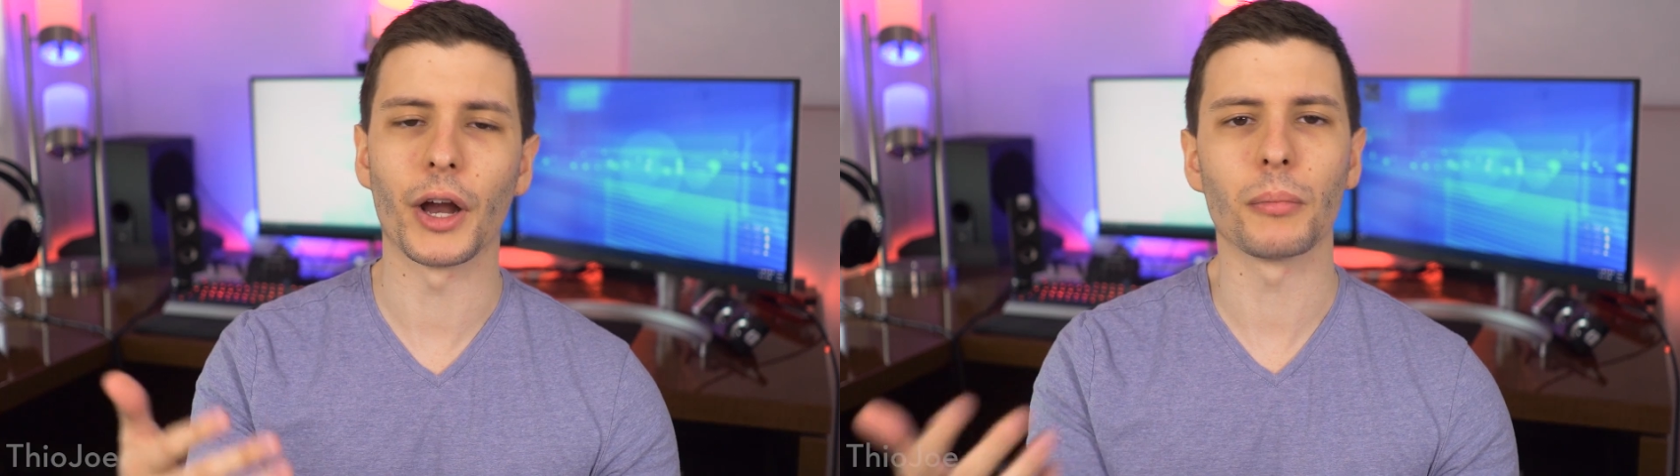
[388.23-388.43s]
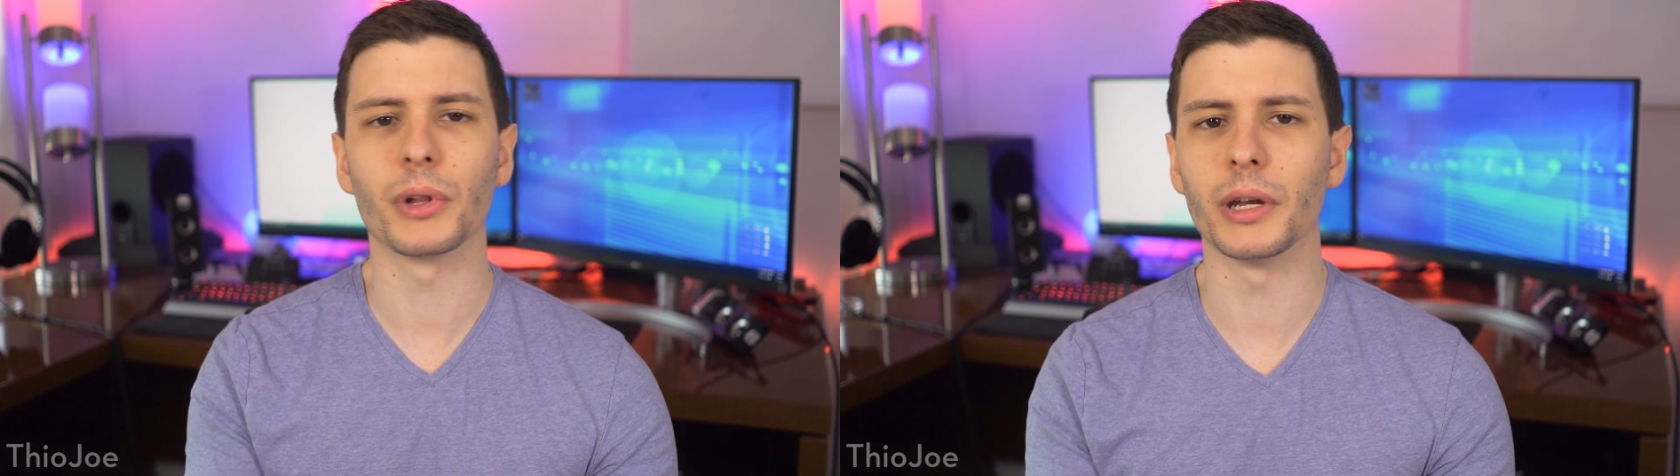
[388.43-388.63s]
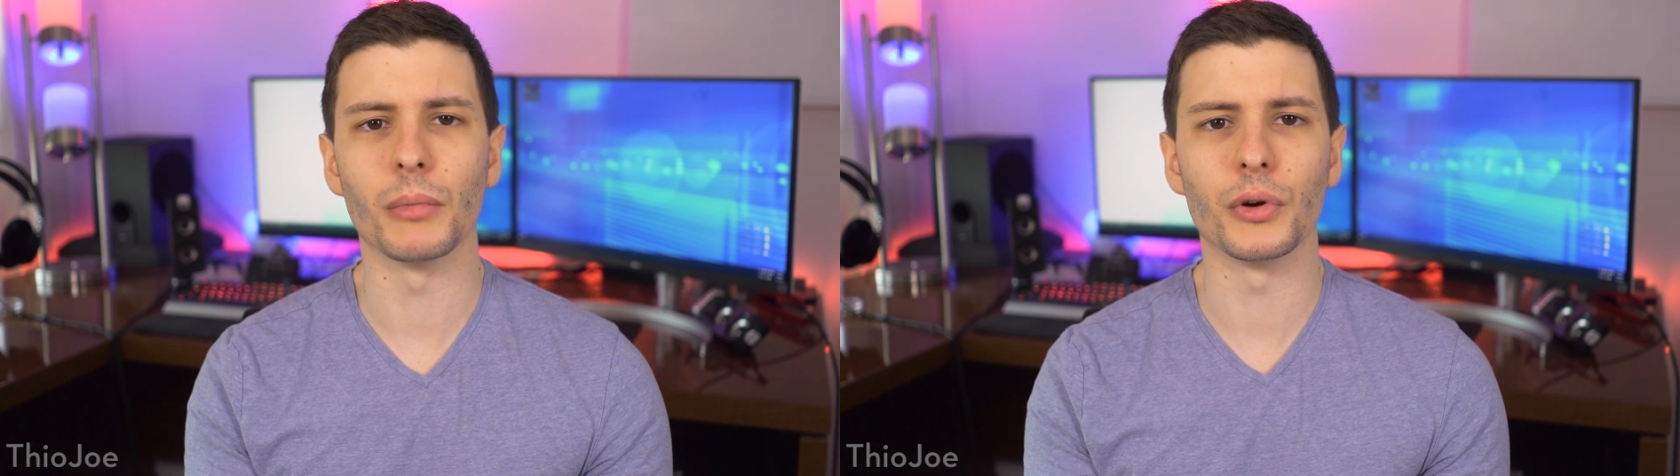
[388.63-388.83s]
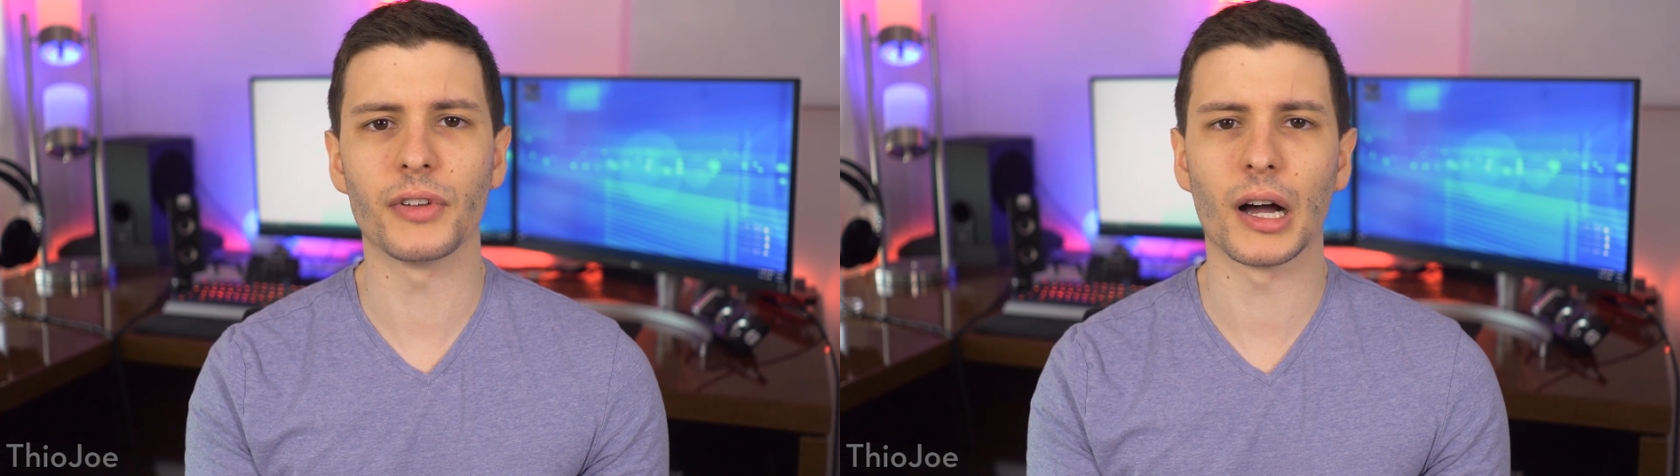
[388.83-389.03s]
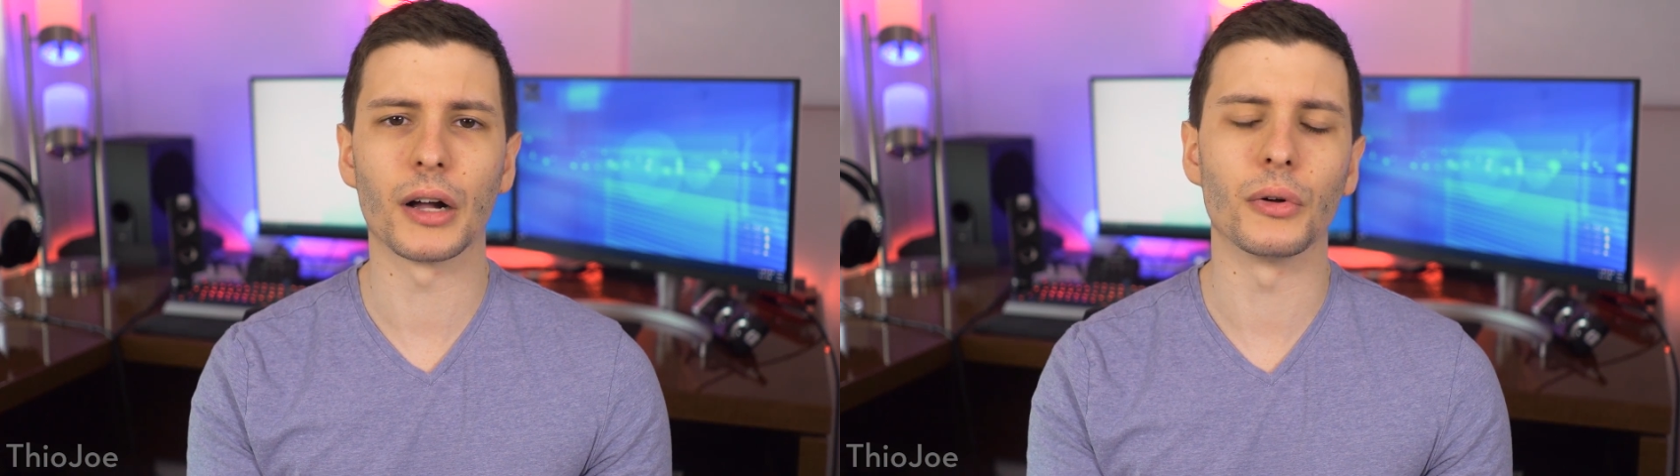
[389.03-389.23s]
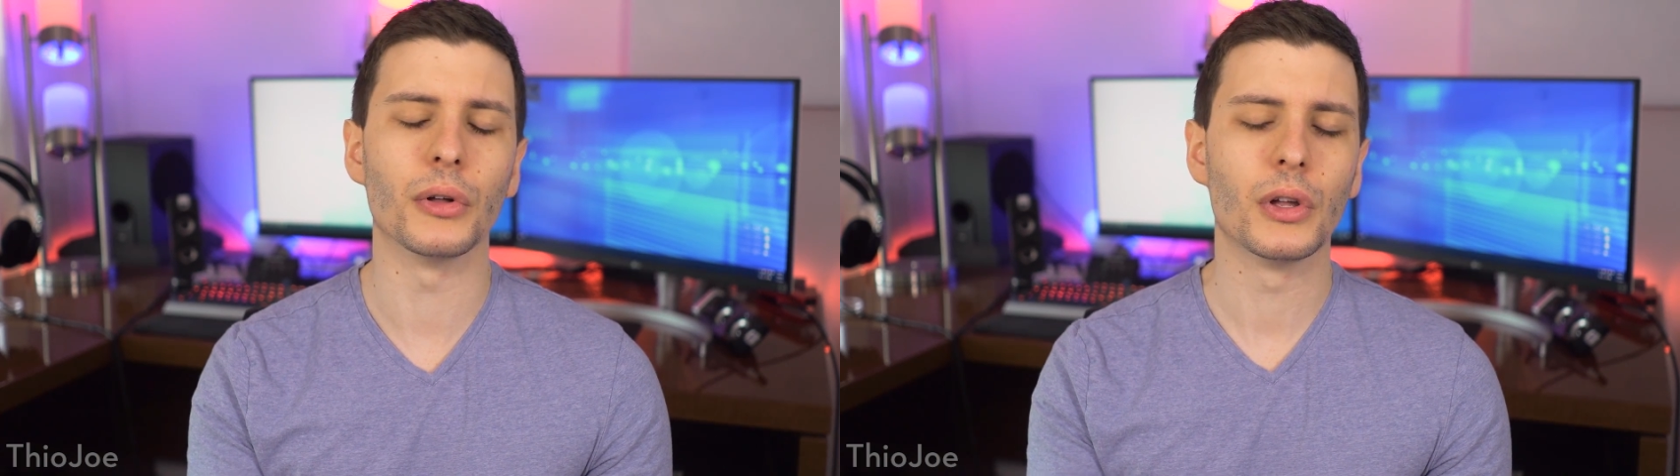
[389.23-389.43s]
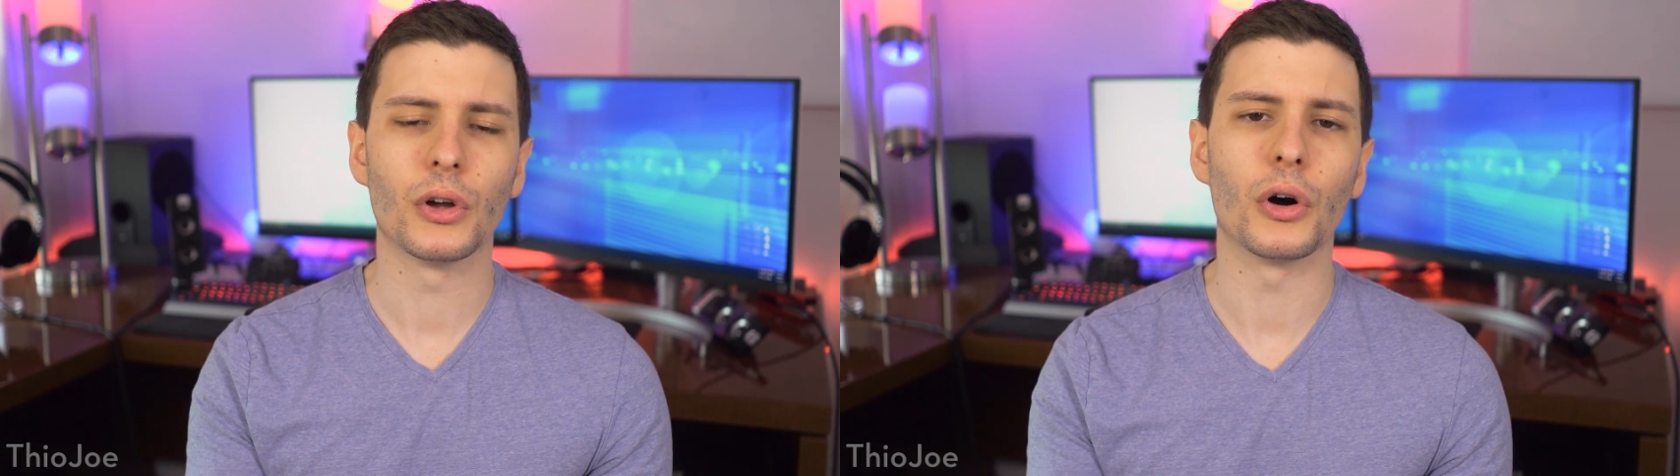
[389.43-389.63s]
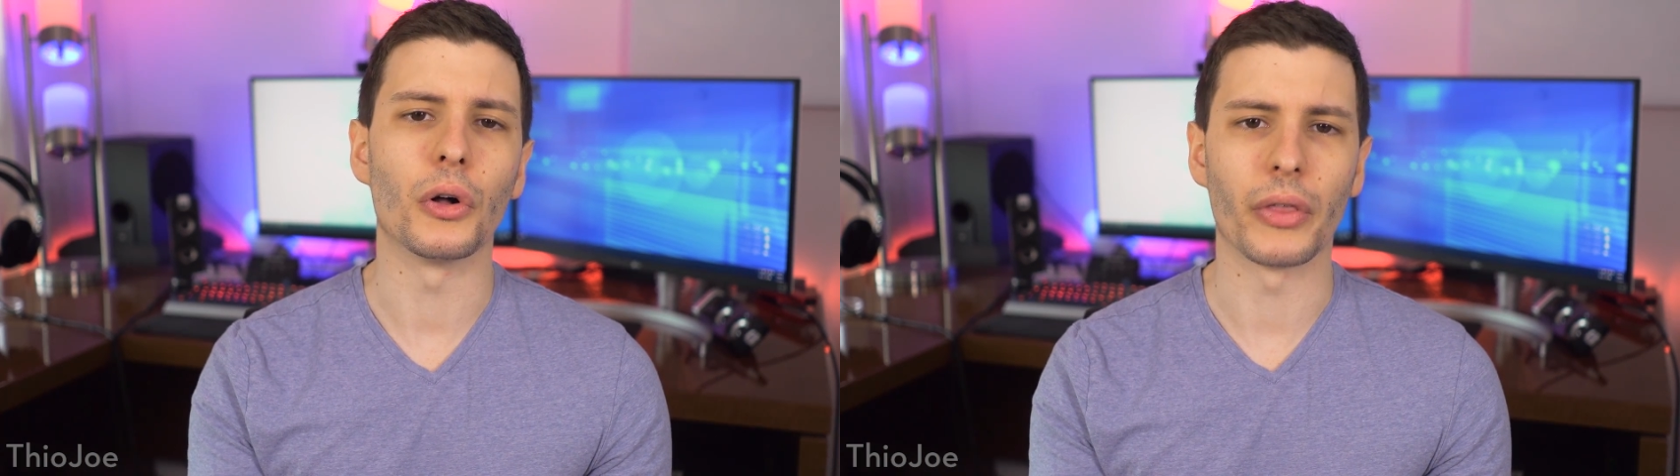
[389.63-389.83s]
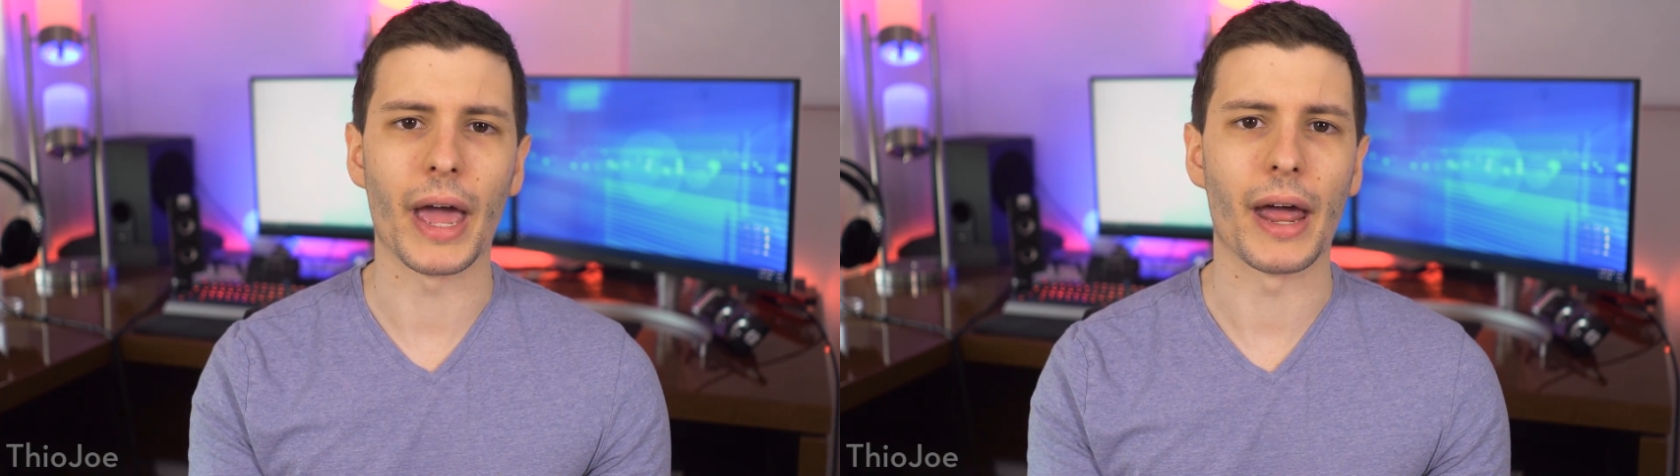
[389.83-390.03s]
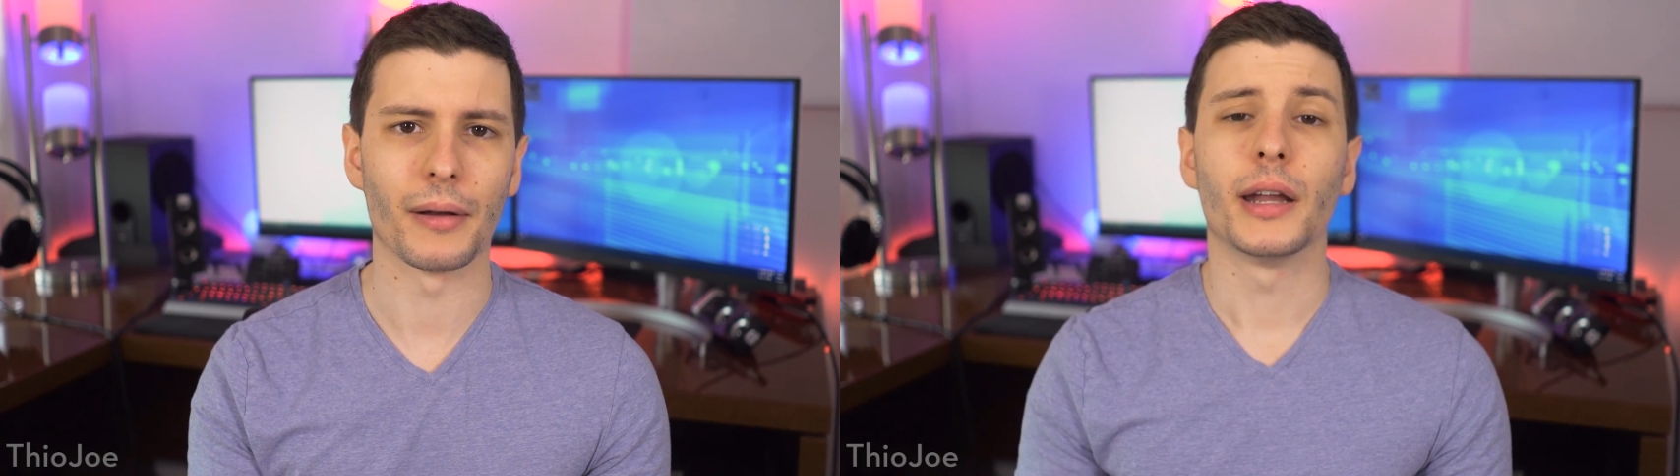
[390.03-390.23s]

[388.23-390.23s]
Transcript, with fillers: airplane mode toggle, all that.